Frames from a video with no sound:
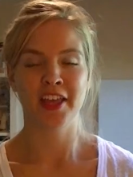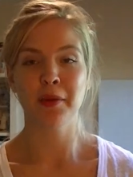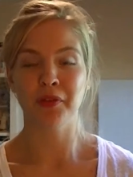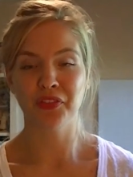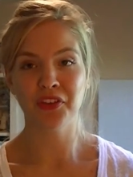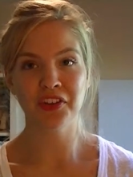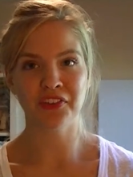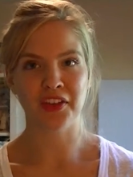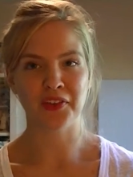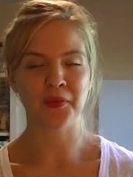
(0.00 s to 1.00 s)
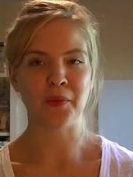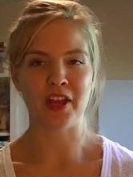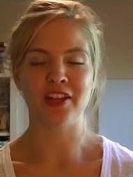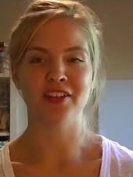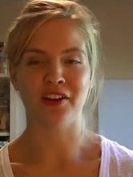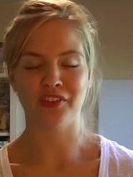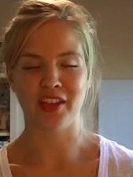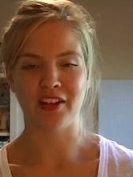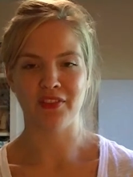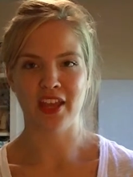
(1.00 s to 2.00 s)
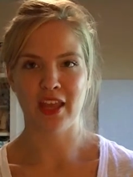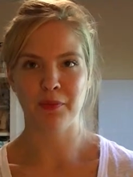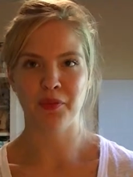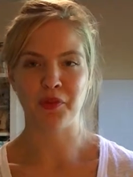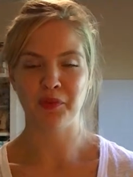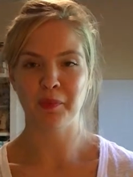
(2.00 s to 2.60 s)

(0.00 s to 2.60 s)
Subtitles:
He was 36 when Tarzan of the Apes was